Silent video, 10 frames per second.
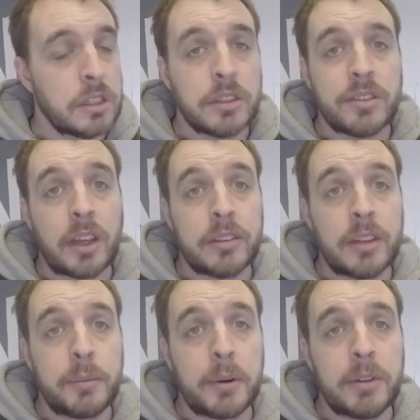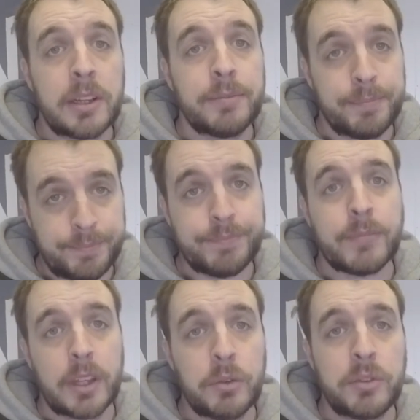Saturday probably.
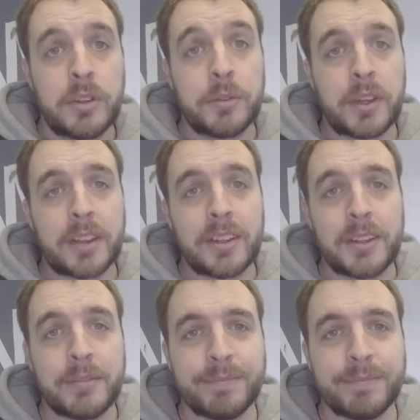See you on Saturday.